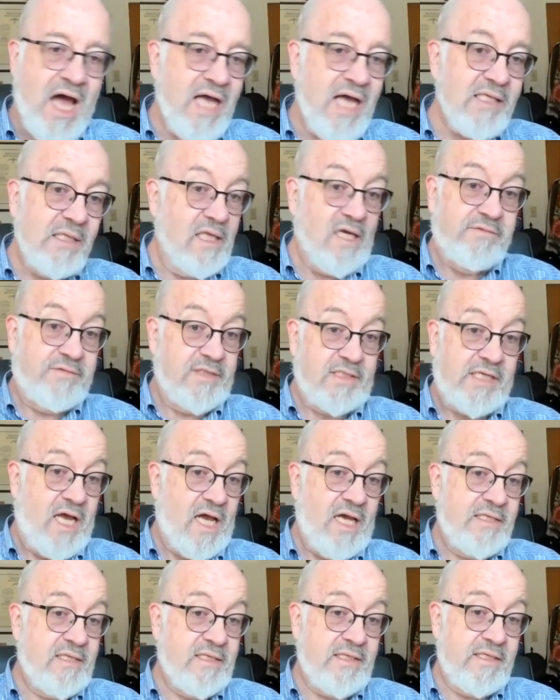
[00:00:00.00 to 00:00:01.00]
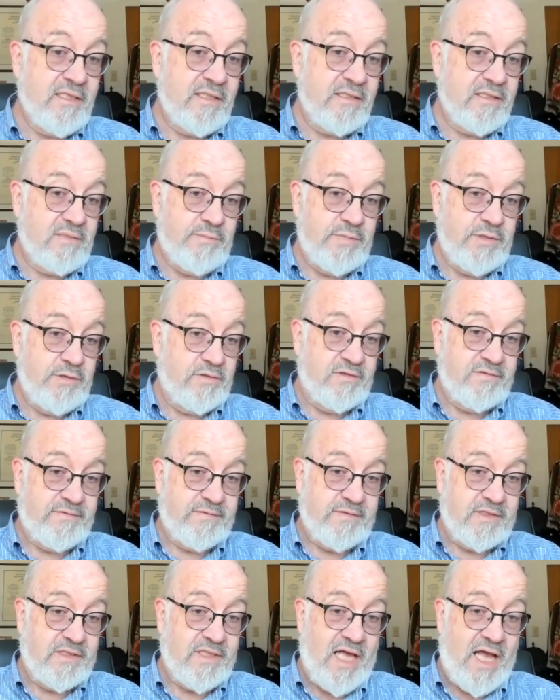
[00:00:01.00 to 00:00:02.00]
I love it. I think it's
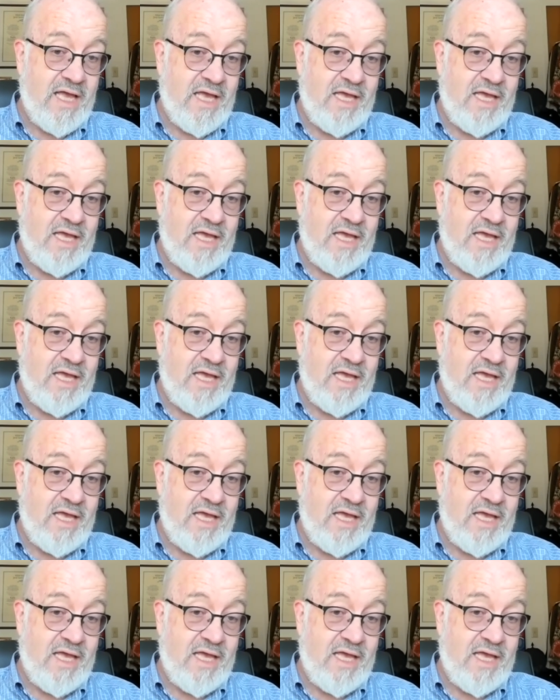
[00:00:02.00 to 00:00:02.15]
beautiful.